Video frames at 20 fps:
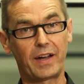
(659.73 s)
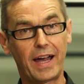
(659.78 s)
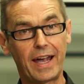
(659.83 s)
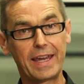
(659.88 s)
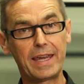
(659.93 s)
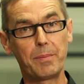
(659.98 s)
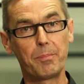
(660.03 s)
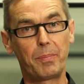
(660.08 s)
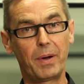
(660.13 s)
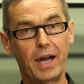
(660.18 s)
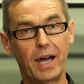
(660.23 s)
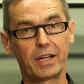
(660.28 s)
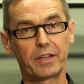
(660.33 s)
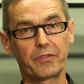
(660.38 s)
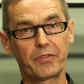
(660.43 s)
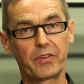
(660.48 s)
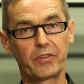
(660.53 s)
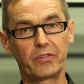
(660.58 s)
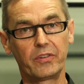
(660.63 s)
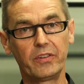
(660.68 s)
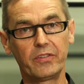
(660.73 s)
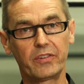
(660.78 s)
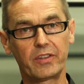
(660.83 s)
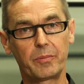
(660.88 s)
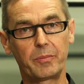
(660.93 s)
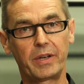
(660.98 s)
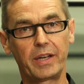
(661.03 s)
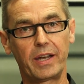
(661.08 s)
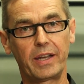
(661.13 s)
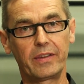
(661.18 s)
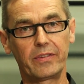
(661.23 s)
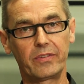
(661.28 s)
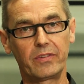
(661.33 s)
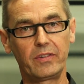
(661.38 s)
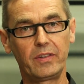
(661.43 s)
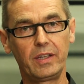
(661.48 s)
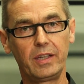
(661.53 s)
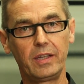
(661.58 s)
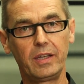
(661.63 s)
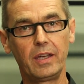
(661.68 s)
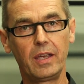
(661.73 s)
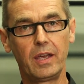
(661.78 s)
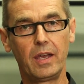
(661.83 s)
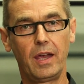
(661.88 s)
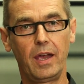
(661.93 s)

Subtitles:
I am part of the system and I see